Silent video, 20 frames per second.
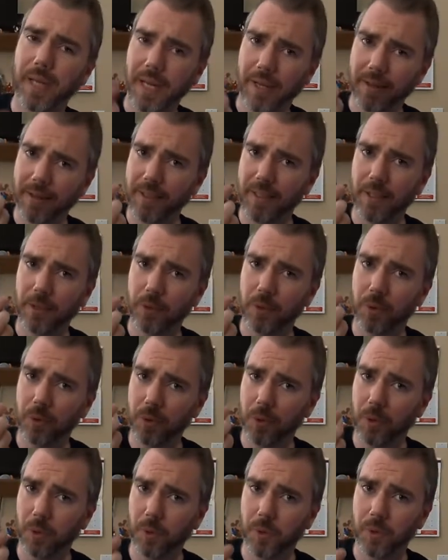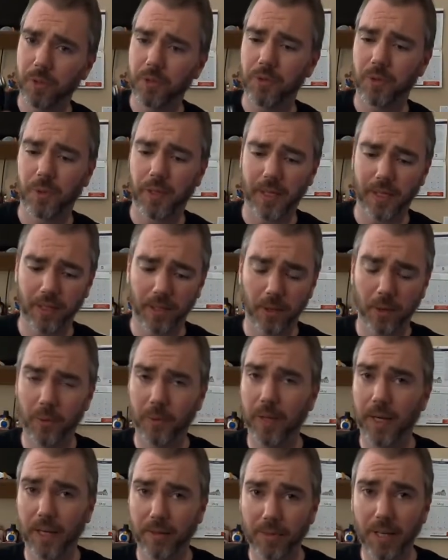out of the digital recorder so that I know
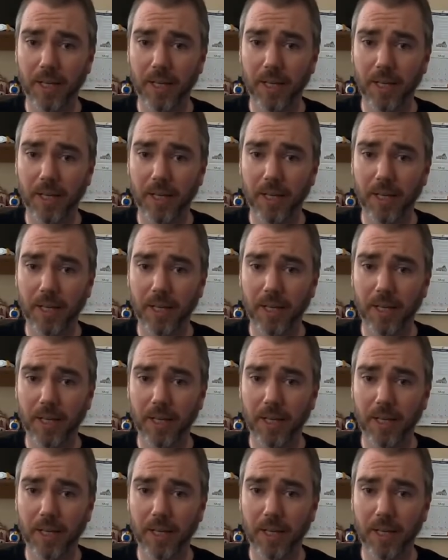that I've